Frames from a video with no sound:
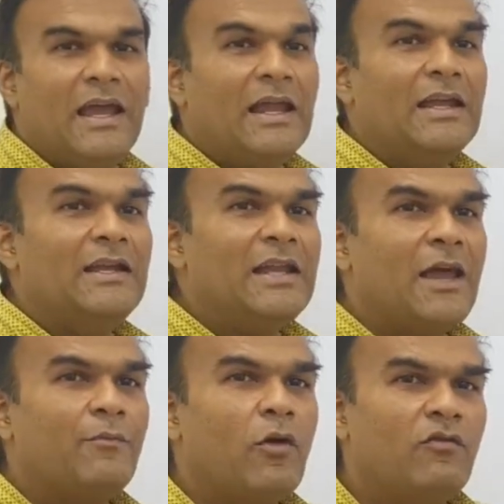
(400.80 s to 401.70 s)
any
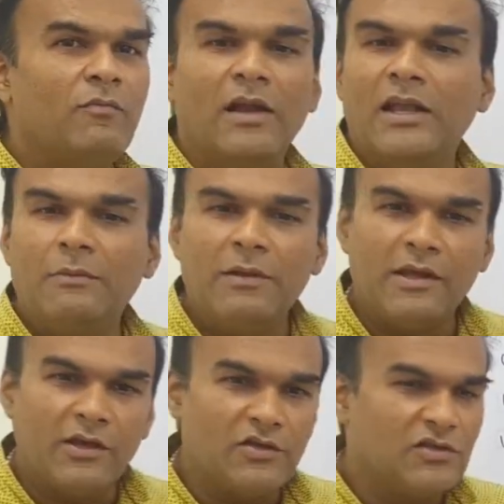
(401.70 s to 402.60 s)
type of
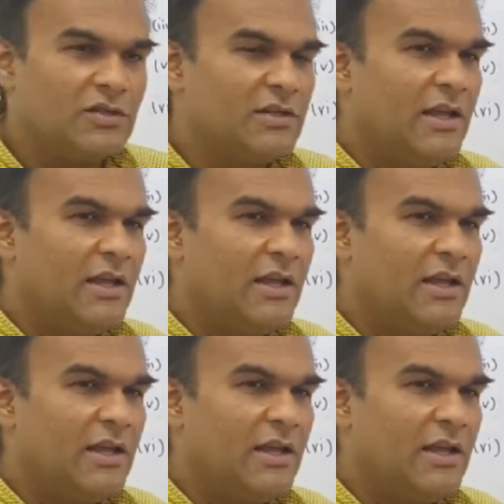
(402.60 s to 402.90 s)
multiplication,